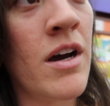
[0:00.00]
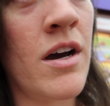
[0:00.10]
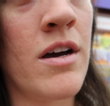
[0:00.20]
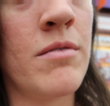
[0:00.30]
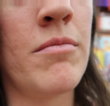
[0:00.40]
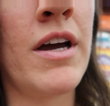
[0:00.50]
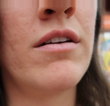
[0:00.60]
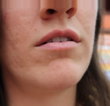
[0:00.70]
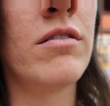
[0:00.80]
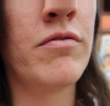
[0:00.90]
Um, I
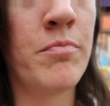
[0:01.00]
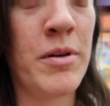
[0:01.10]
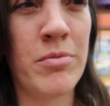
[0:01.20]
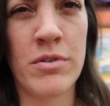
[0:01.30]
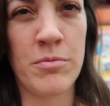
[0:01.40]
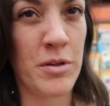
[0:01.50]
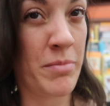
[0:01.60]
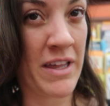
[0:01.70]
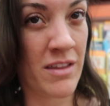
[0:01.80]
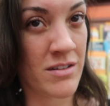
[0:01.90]
don't know if people normally
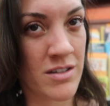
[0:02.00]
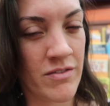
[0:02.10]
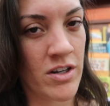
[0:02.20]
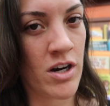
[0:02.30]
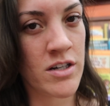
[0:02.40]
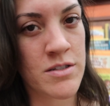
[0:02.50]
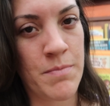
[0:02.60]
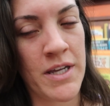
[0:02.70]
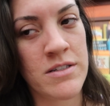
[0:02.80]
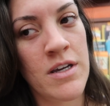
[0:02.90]
buy Thanksgiving cards,
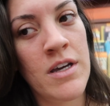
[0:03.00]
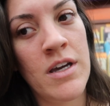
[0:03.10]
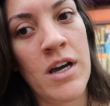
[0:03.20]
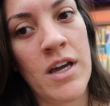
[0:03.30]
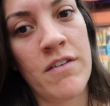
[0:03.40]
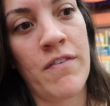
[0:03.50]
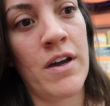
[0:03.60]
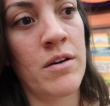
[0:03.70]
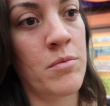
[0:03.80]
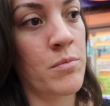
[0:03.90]
but if I